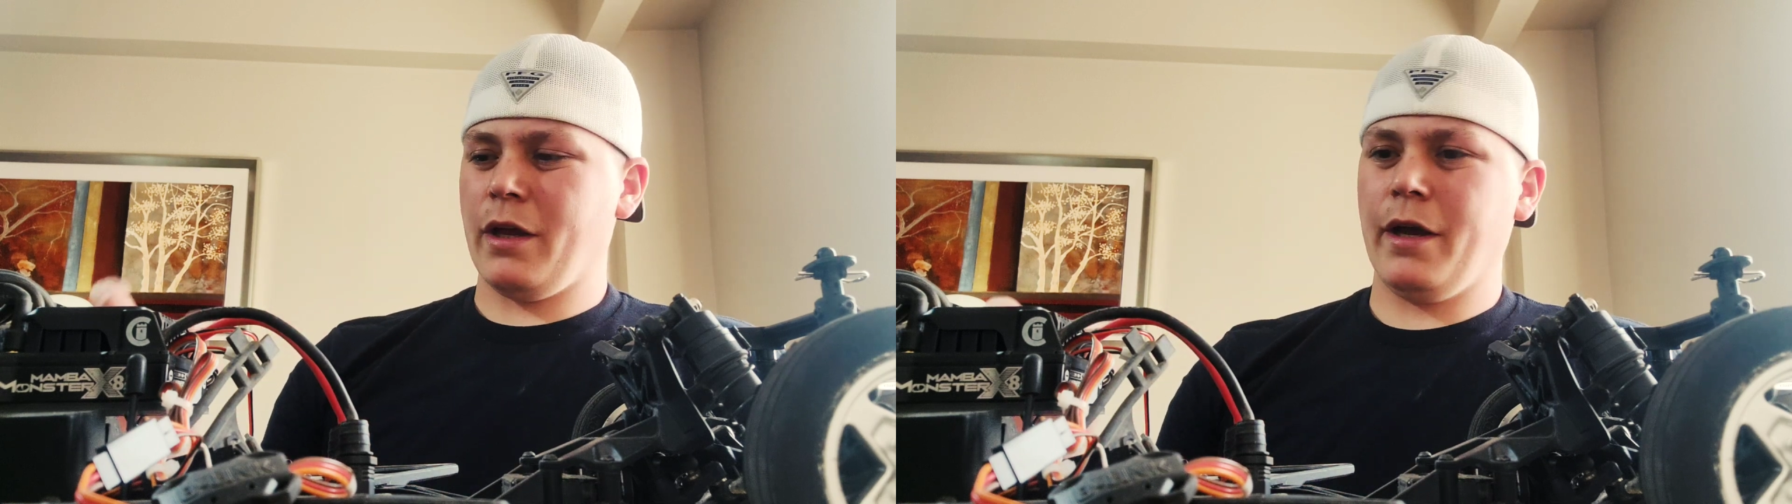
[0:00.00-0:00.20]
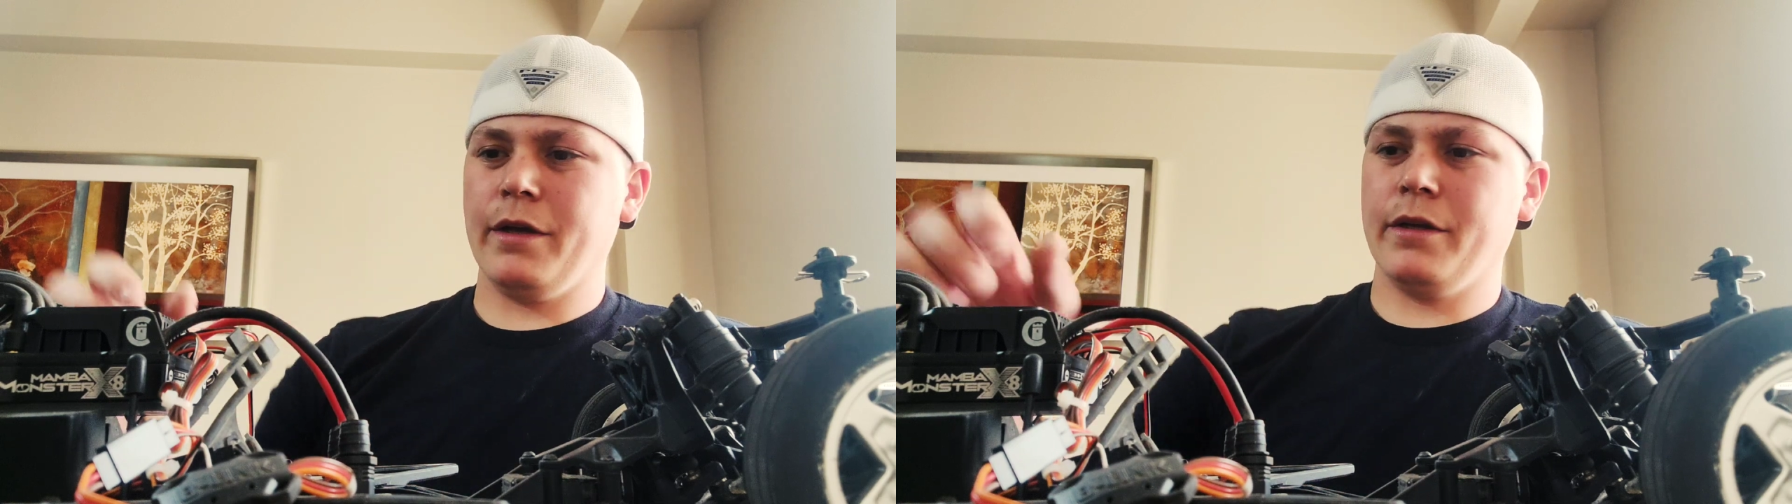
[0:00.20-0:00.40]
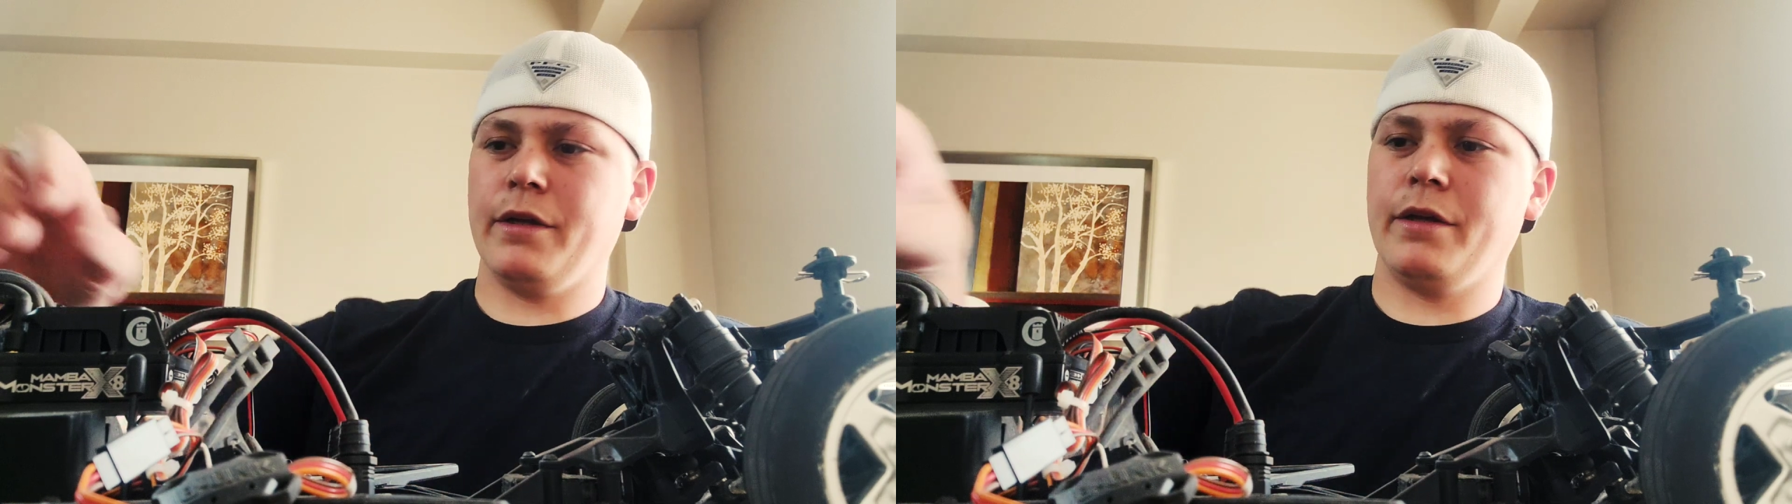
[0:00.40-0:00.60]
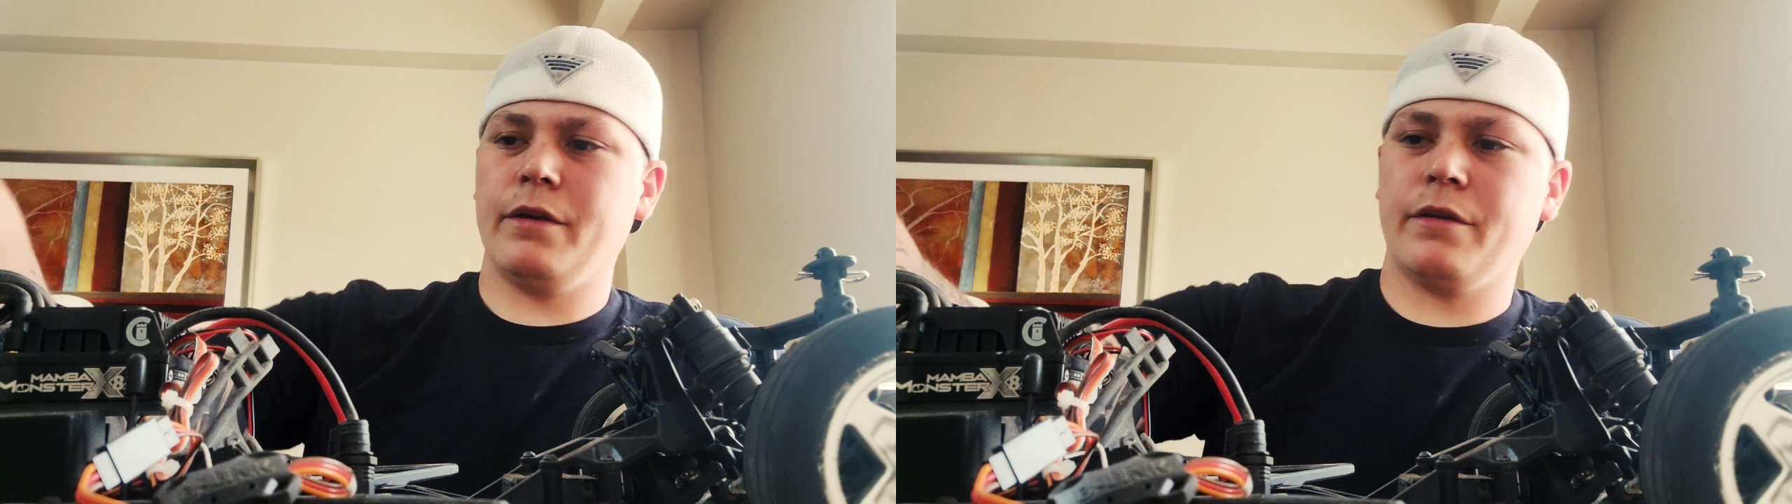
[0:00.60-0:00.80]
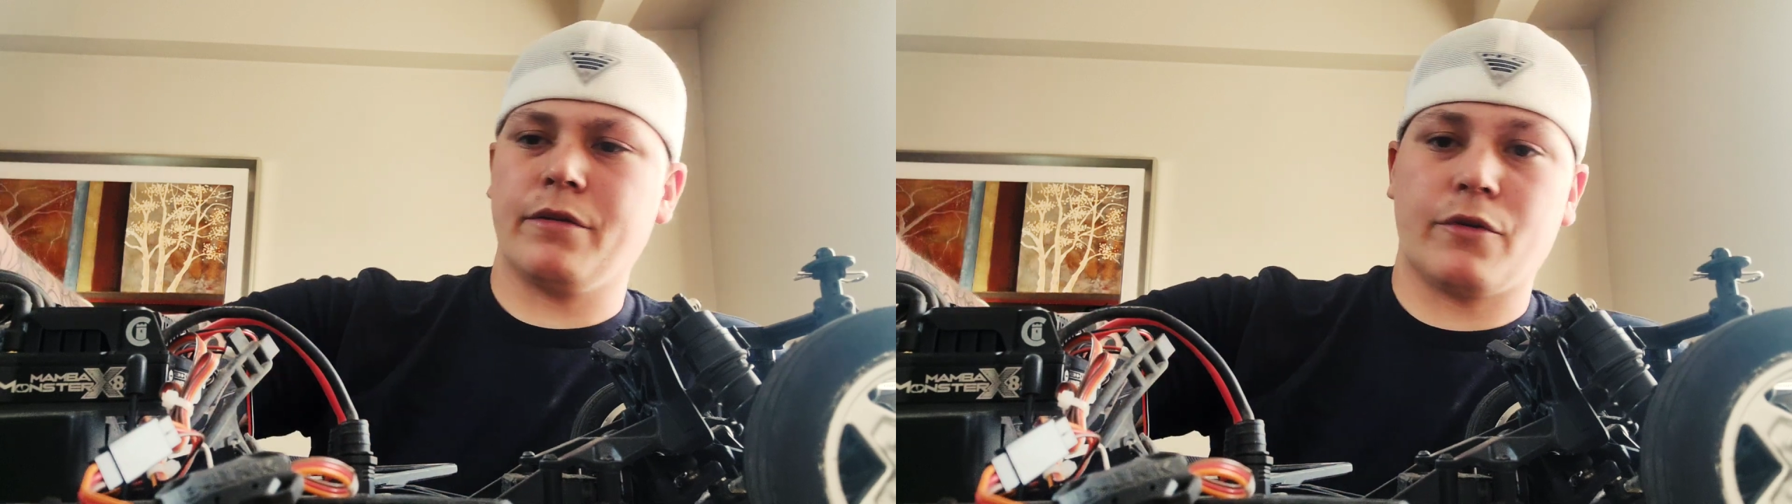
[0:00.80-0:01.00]
and
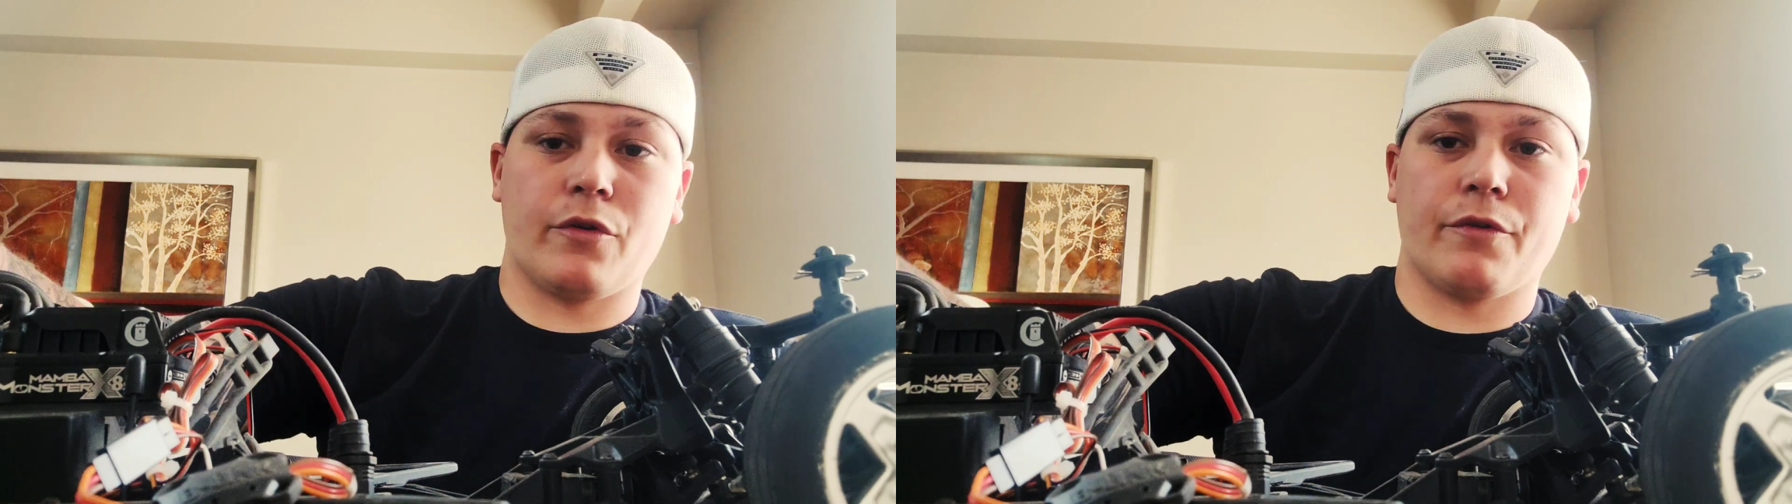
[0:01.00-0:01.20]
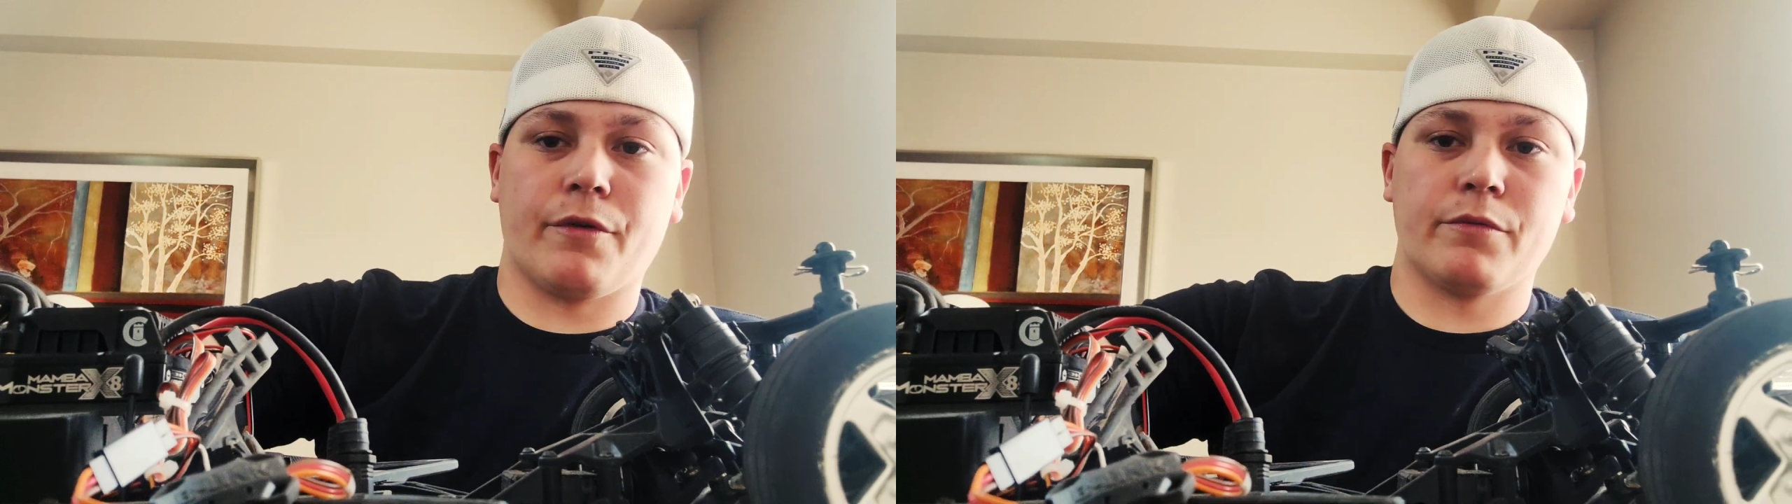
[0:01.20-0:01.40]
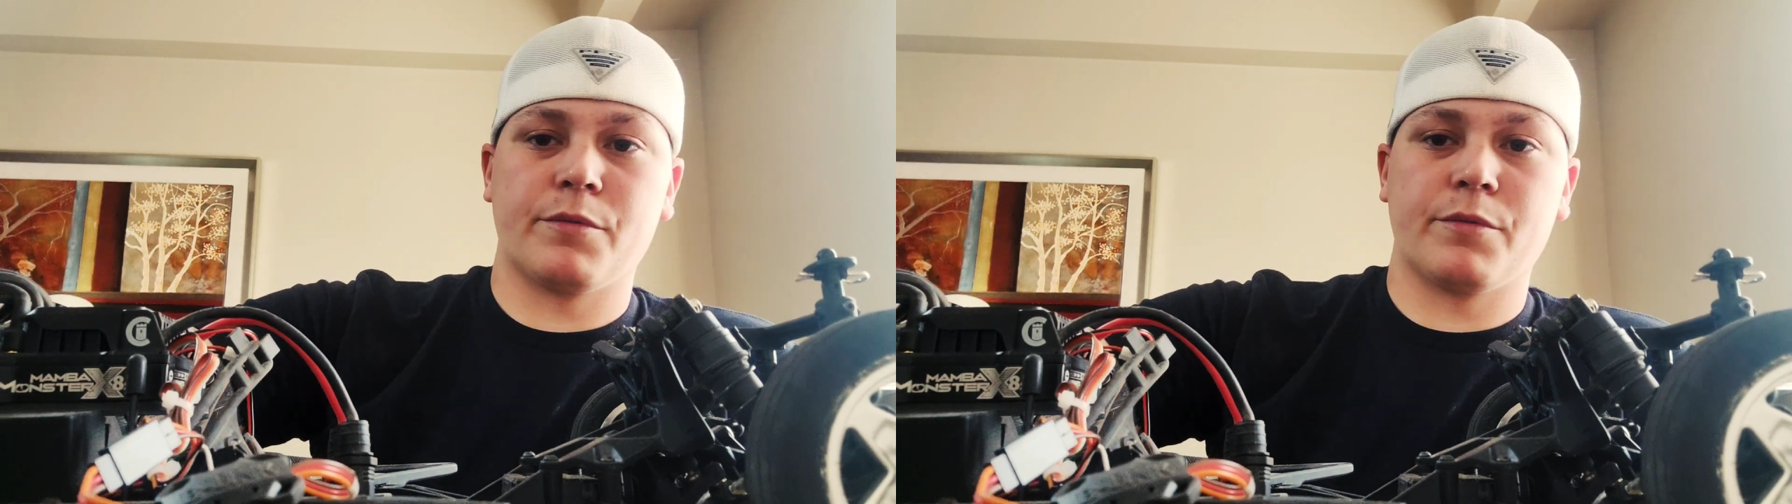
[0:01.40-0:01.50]
then throw the foams